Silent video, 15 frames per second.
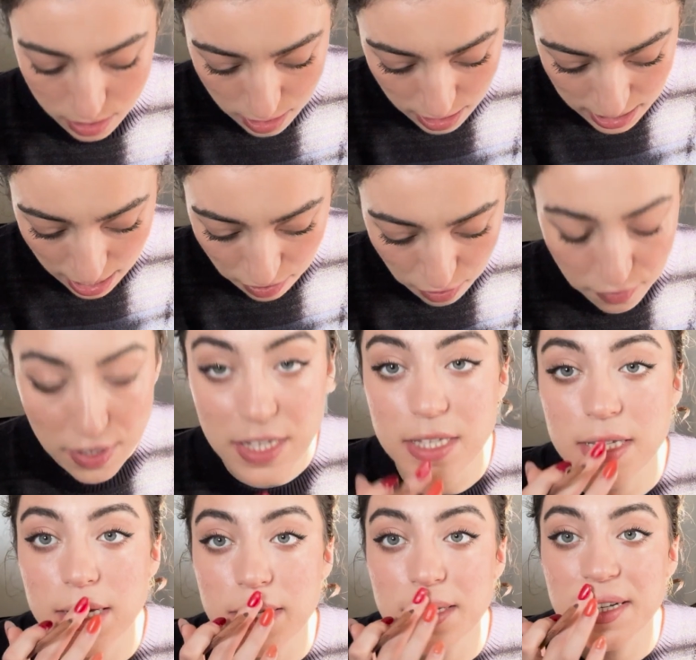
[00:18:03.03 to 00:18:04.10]
the death of his
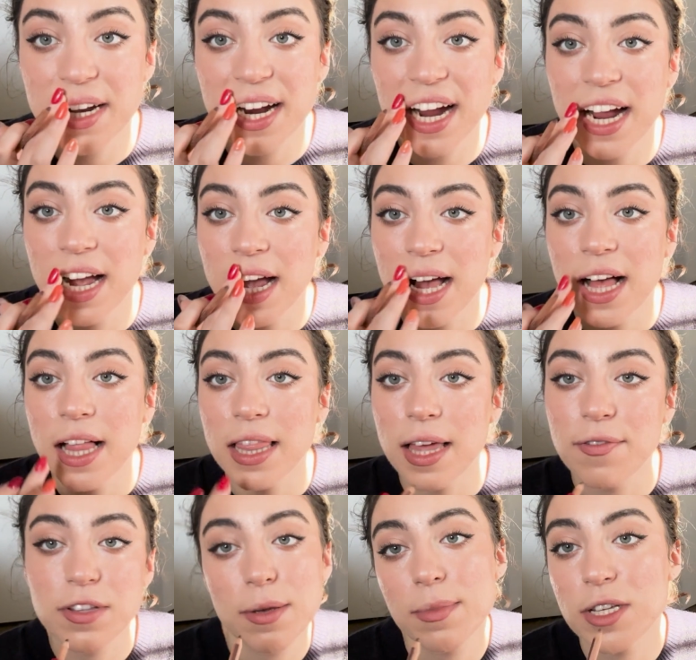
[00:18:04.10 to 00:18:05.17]
sister
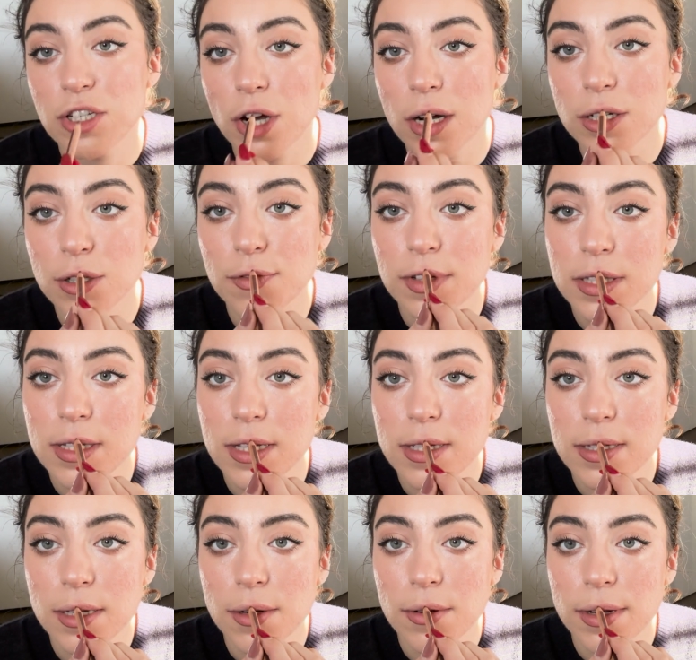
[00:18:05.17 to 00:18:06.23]
left him in charge of his
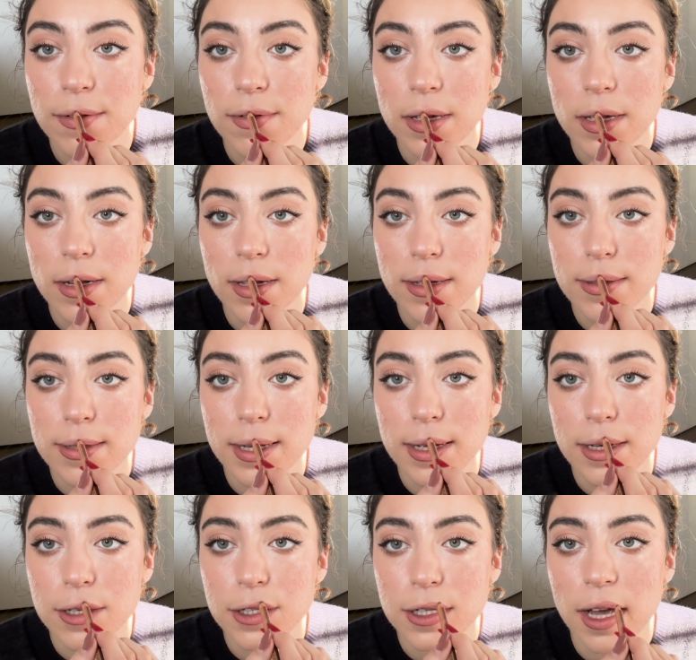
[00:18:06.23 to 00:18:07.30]
niece in grieving, and he's like
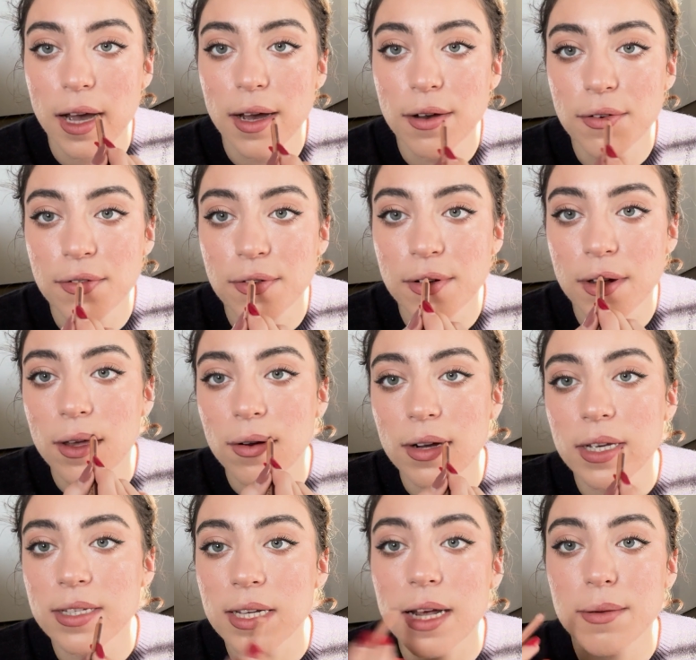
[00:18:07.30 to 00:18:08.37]
a chef. The
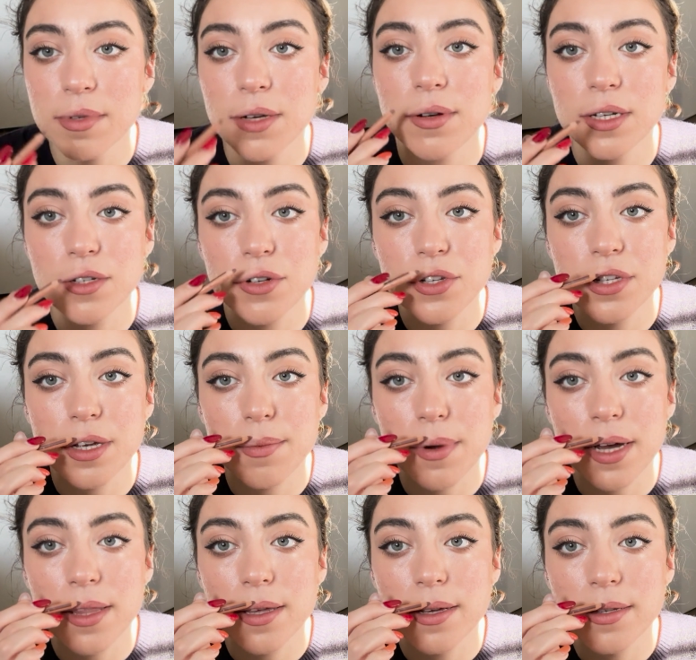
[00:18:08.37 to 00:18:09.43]
reason I'm so interested
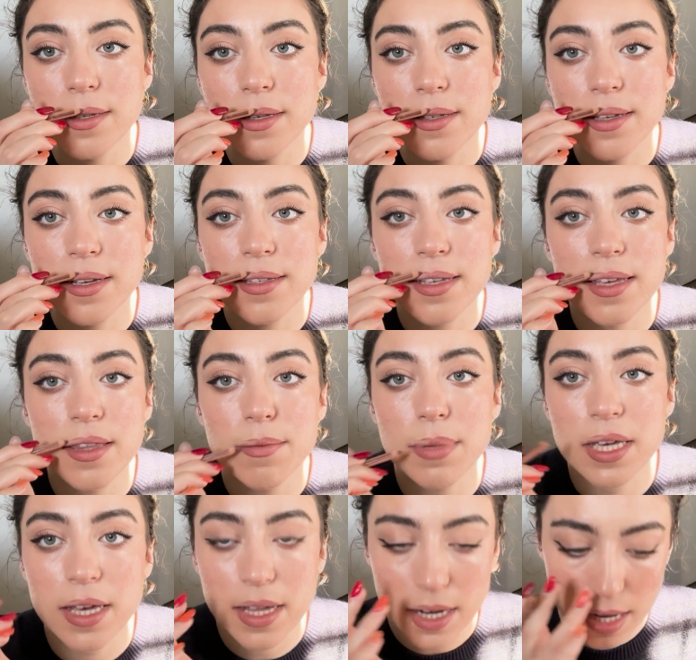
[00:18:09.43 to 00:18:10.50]
by this is because in the
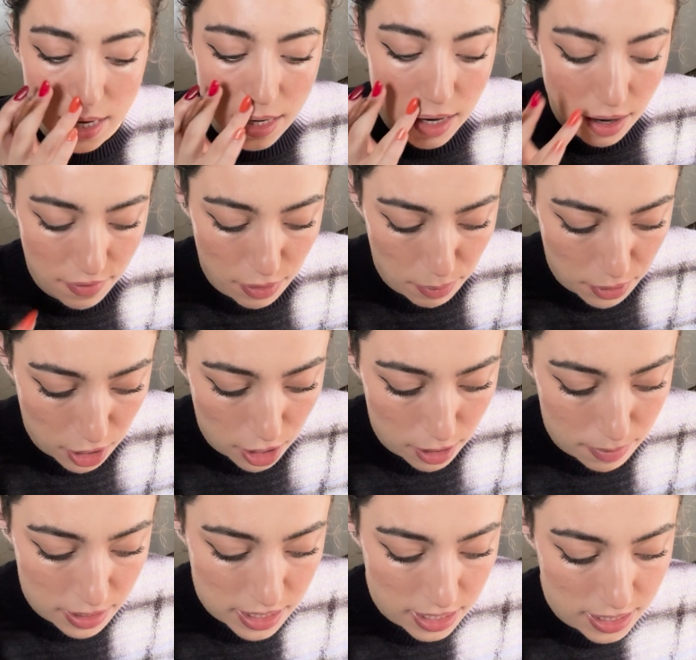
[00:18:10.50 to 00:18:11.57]
beginning of the
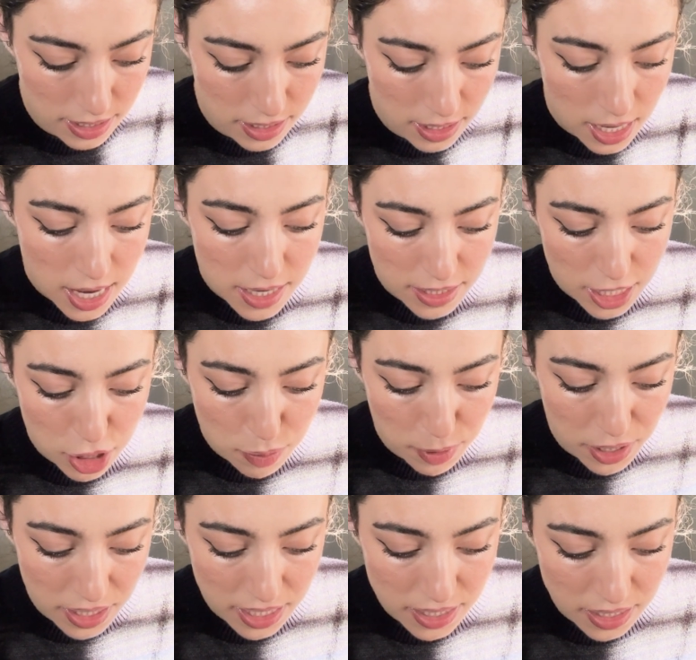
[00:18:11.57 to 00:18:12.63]
blurb it says, Sage
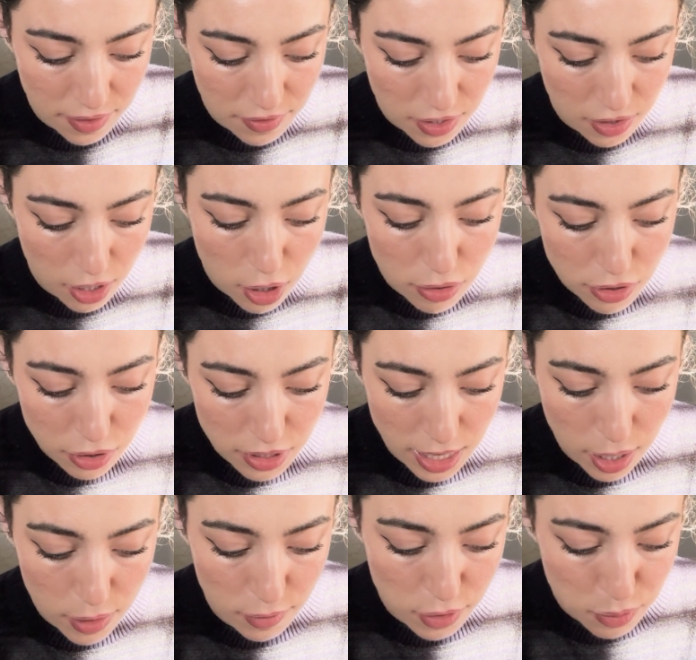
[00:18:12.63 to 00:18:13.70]
Bird has lived in the coastal
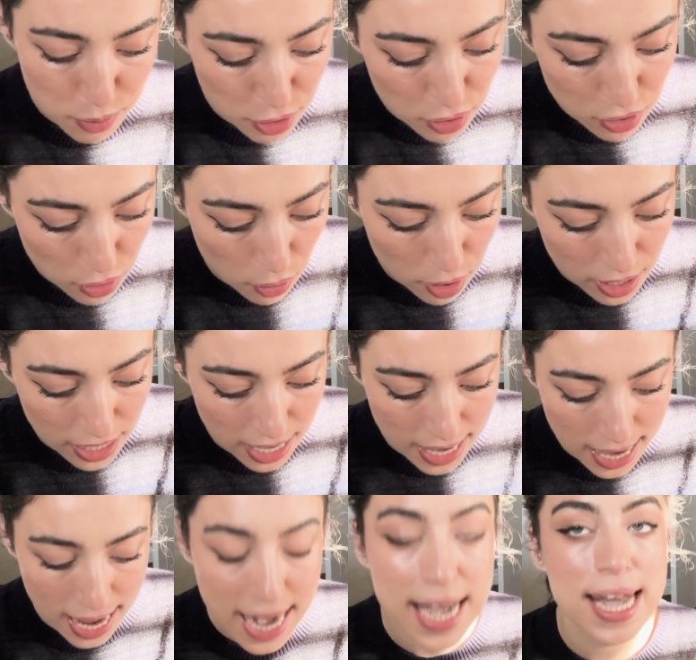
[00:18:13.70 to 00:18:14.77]
town of Spruance,
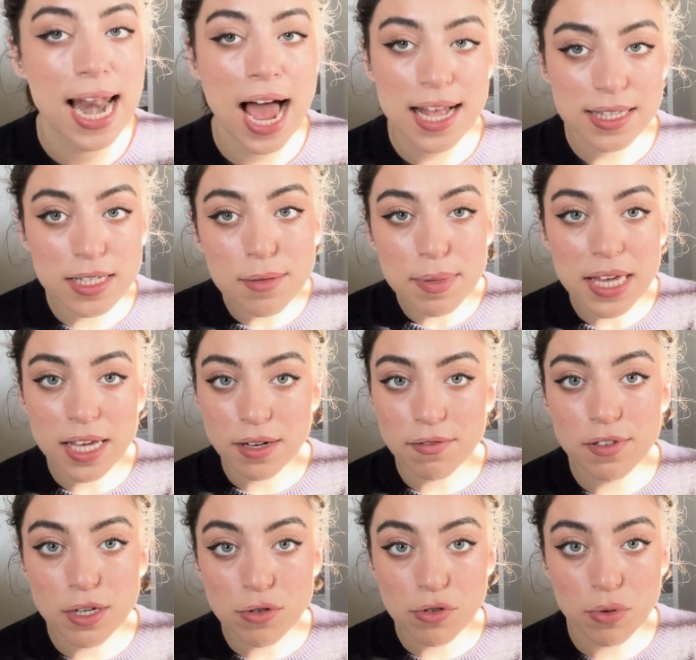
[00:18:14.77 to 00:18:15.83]
Oregon, not to be
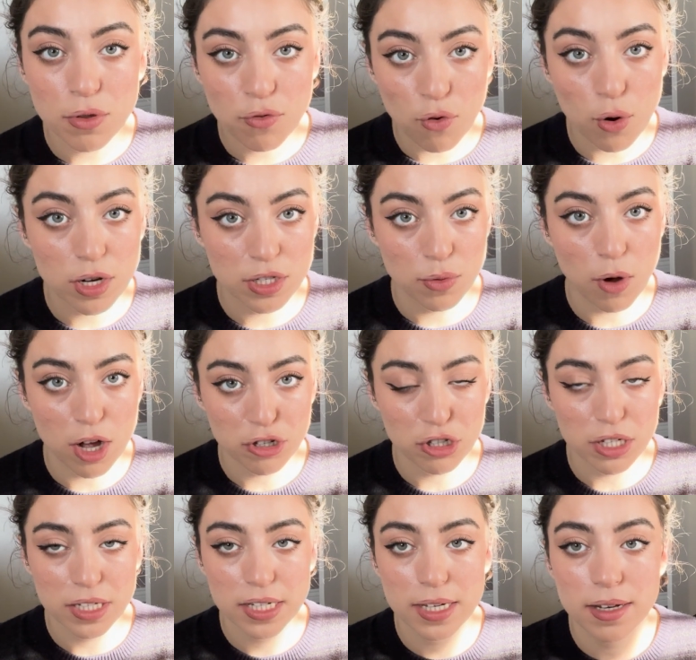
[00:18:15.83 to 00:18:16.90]
confused with Forks,
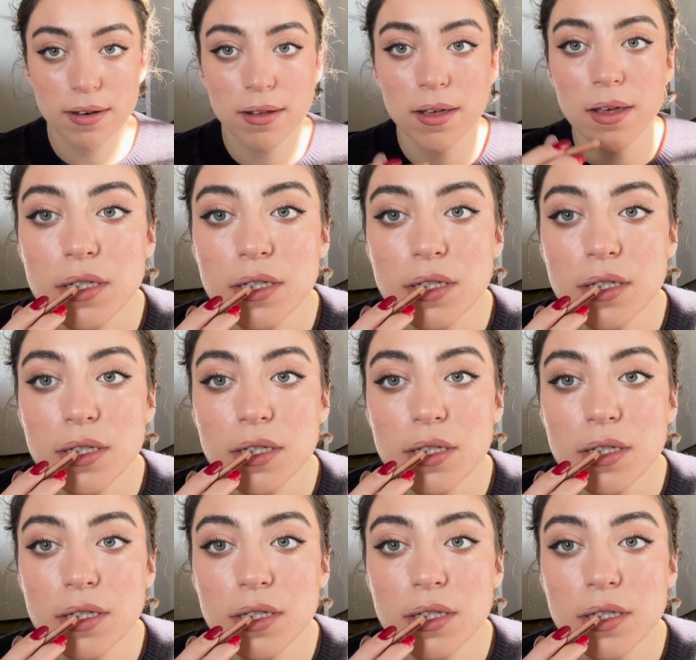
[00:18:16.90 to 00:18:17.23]
Washington.